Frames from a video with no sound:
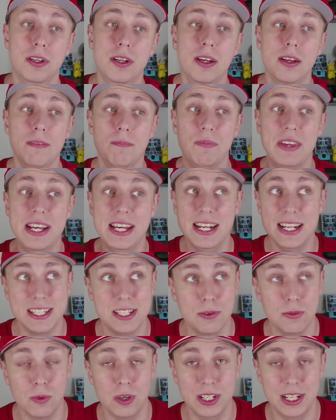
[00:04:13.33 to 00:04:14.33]
and it's the
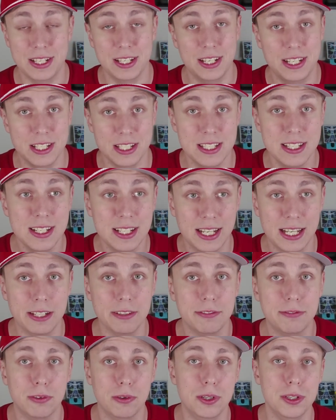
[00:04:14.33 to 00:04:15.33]
one that can syndicate it
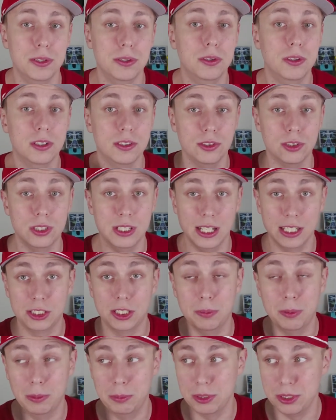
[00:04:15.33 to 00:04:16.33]
for you, you can actually
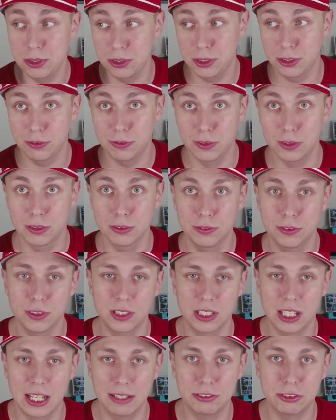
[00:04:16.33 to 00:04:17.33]
probably use your phone for
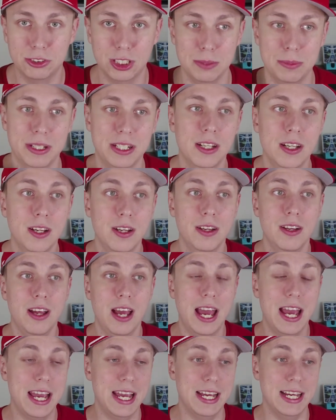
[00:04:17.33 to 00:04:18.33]
live streaming
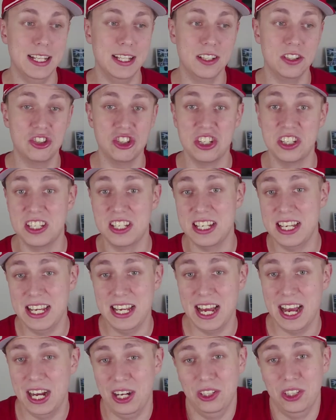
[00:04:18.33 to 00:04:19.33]
and just see how
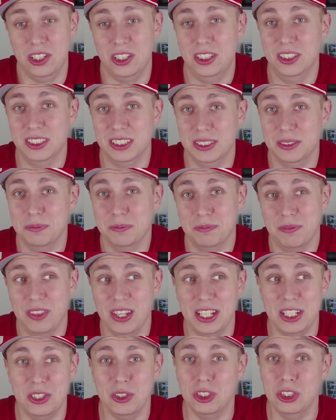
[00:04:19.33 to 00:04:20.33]
long like you
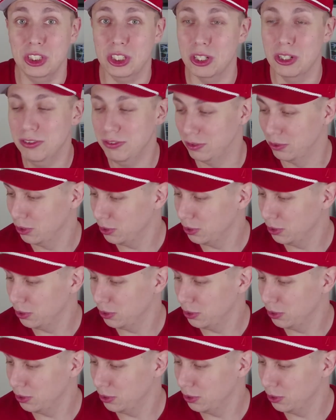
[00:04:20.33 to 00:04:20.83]
can go for.